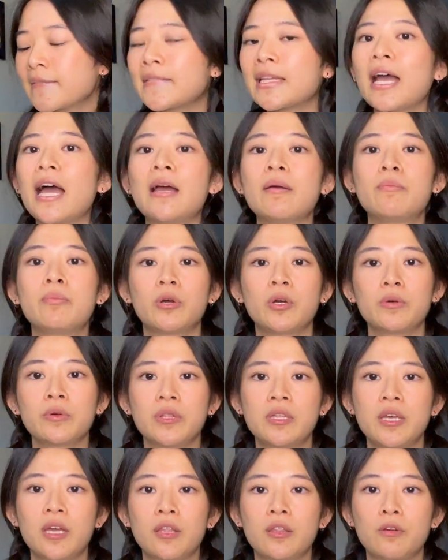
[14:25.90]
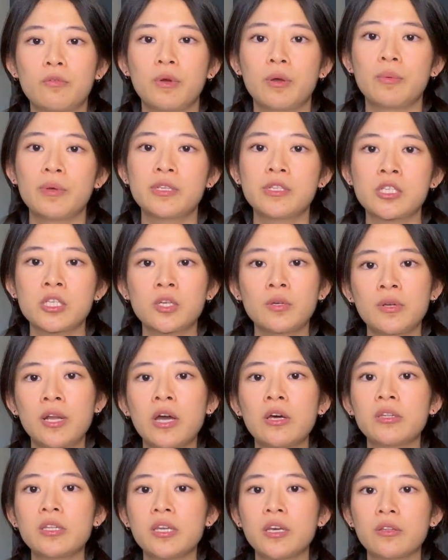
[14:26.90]
I broke the other ribbon, so now
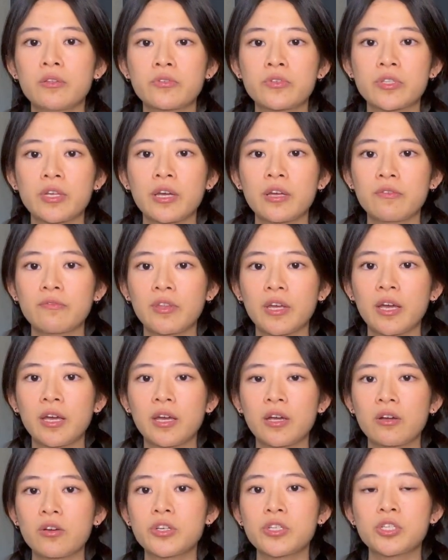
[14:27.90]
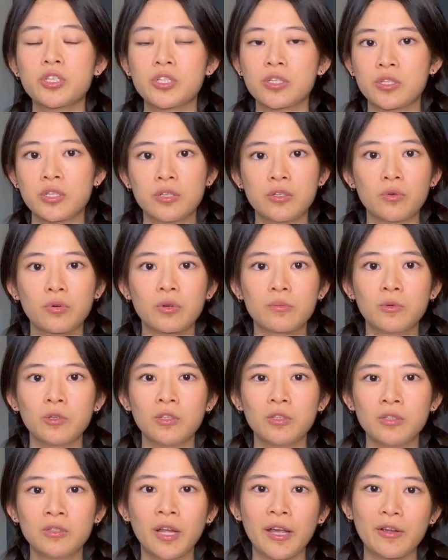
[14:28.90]
the other side of the hair is just a
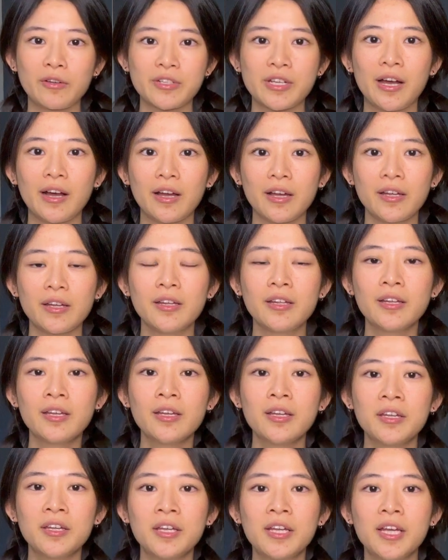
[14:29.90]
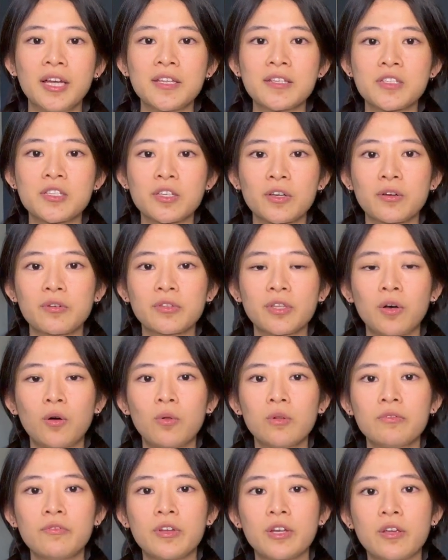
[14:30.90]
normal hair tie. And so the whole
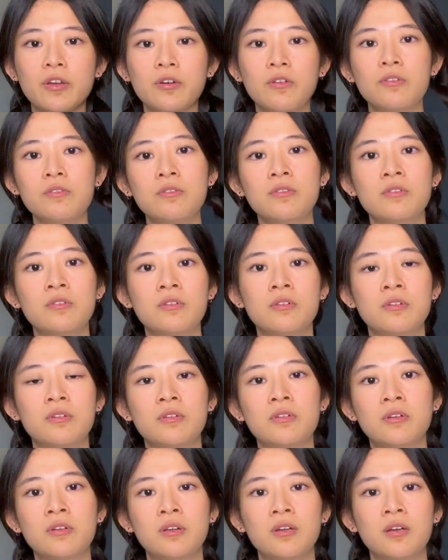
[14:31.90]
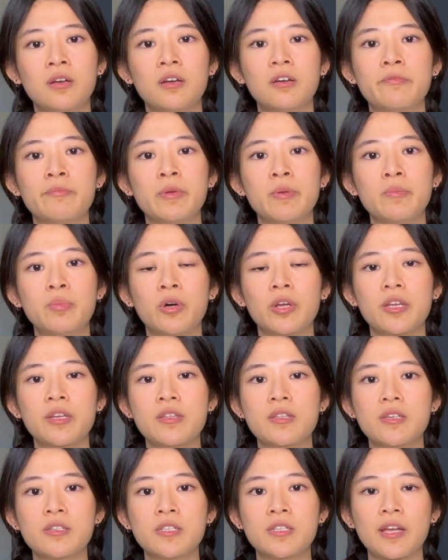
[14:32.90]
video, I've been putting
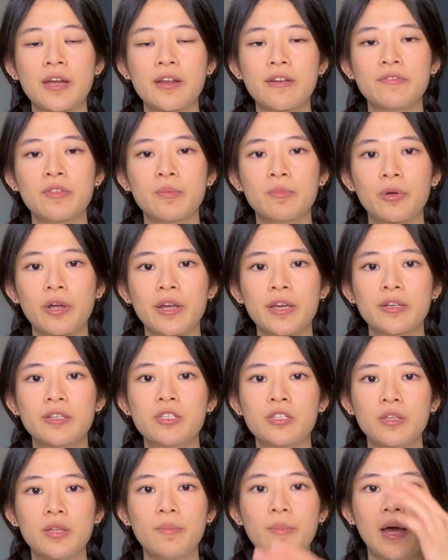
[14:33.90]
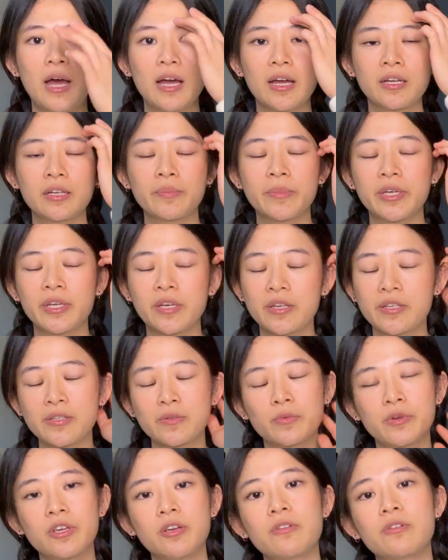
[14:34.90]
this side of the braid to the back because
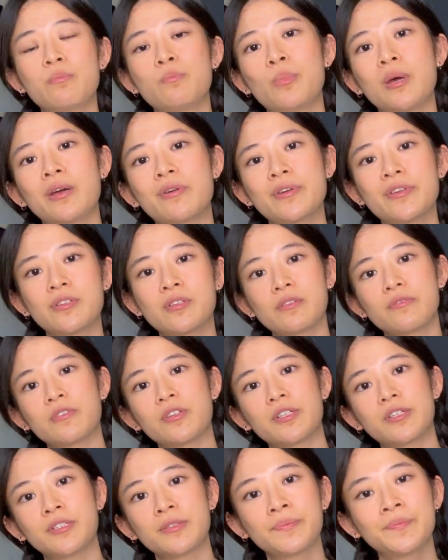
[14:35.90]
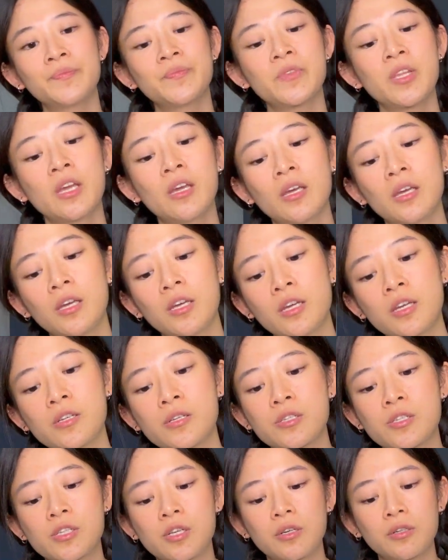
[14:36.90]
we are embarrassed of her.
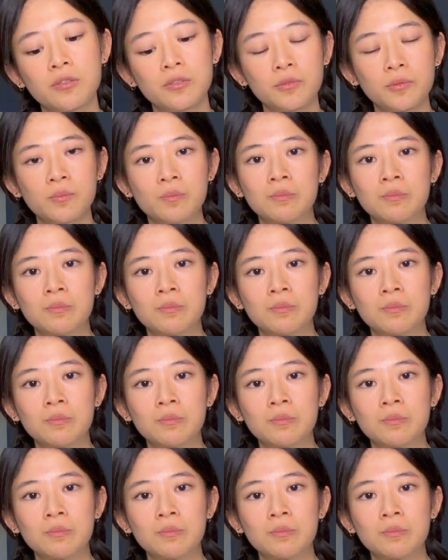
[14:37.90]
So